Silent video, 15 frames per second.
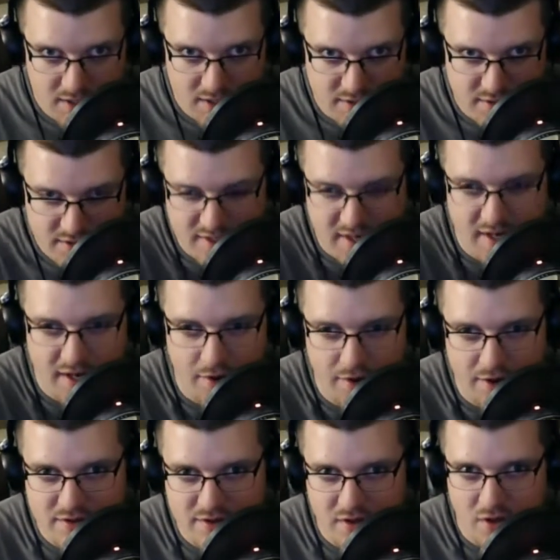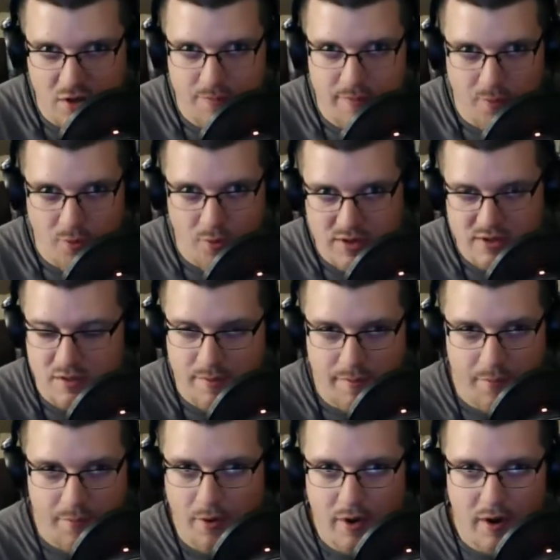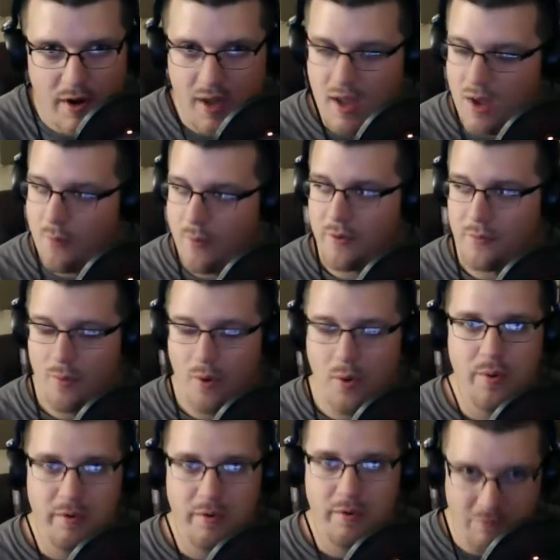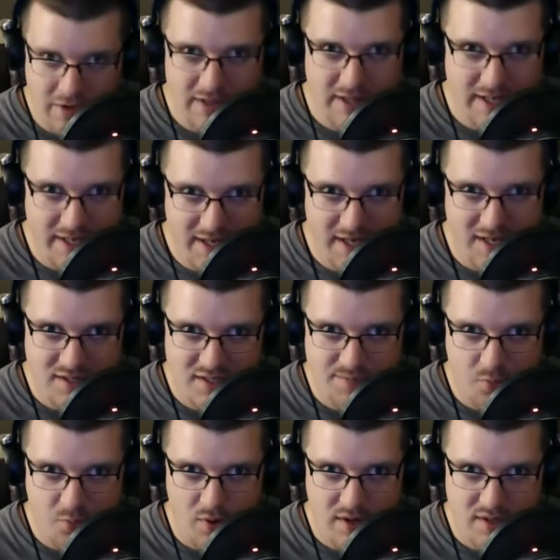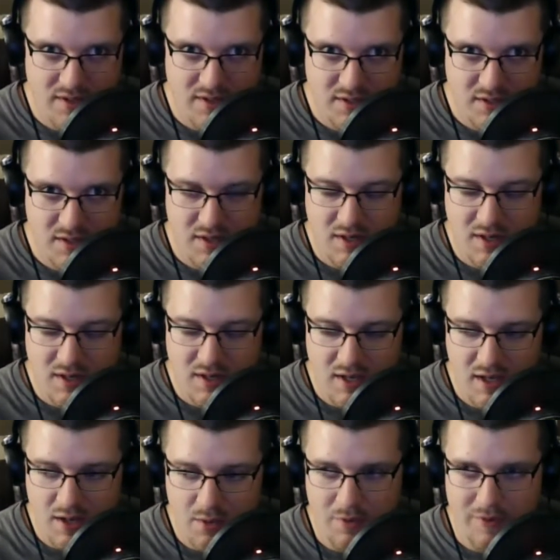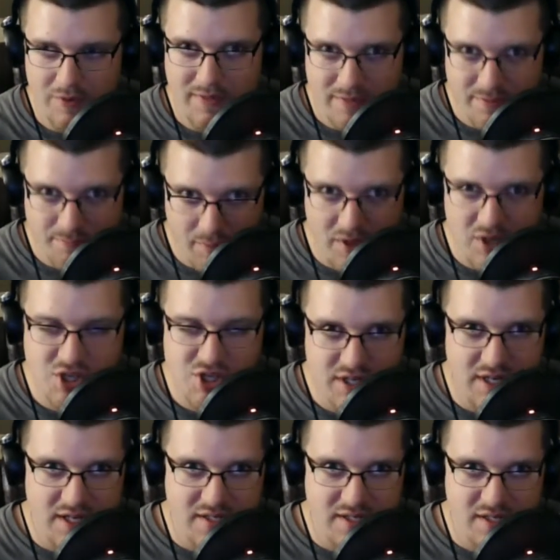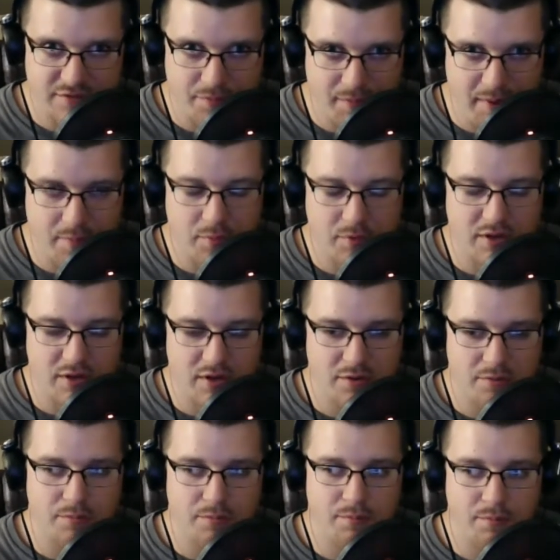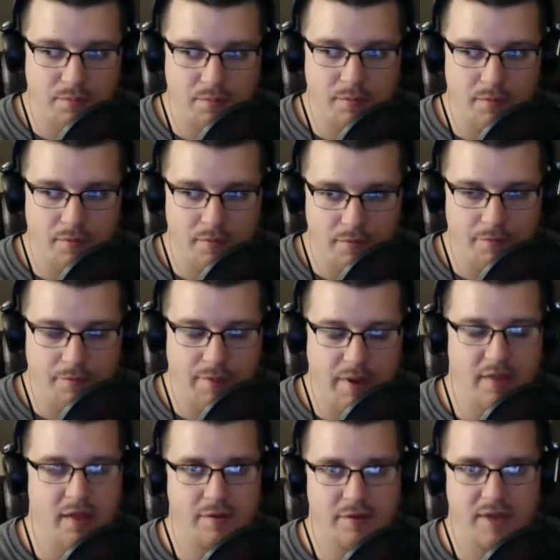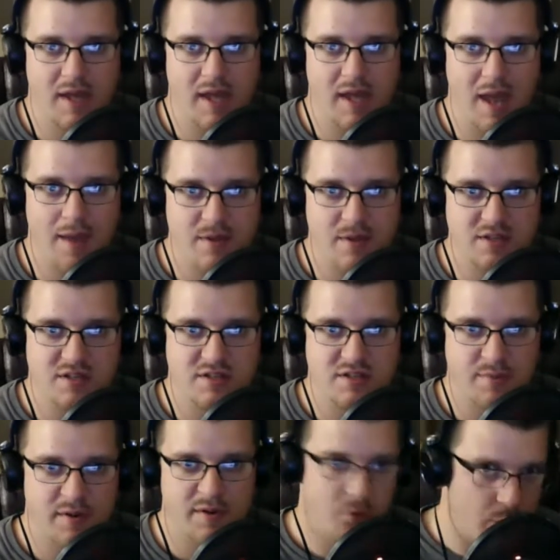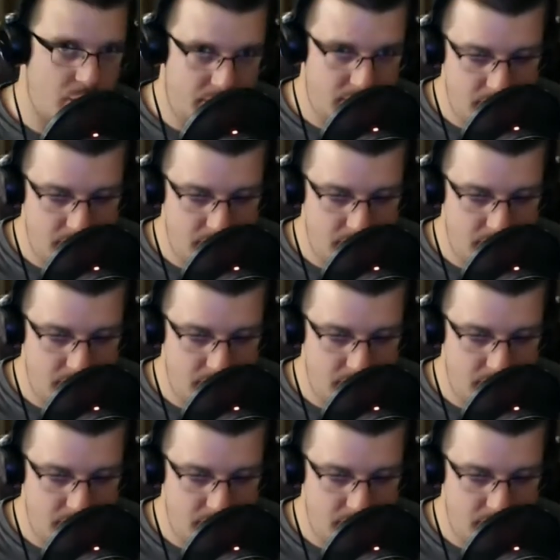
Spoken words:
Just saying, oh, here's a little bit more, here's a little bit more. When what we really need at this point, and what Bungie needs, is for people to be in love with that game and to spread the word.